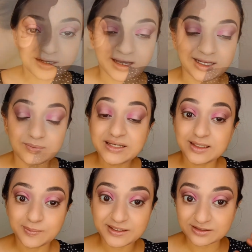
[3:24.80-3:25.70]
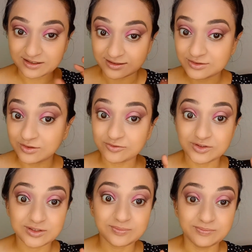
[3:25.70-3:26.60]
I'll be keeping the rest of
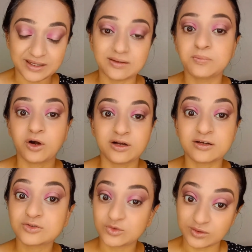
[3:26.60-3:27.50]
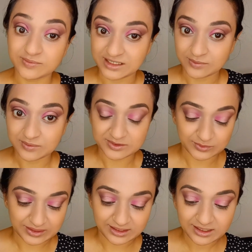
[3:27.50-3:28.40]
the makeup products to a minimum as
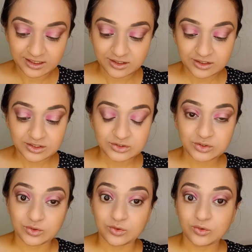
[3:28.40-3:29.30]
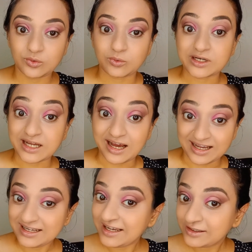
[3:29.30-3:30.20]
well. So what I
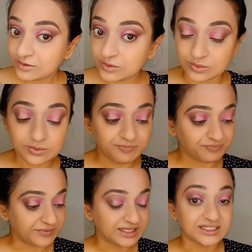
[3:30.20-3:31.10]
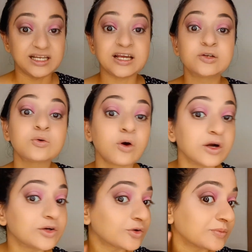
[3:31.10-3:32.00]
like to do is I like to
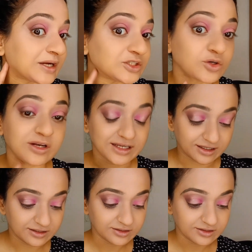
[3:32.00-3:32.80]
contour my jawline.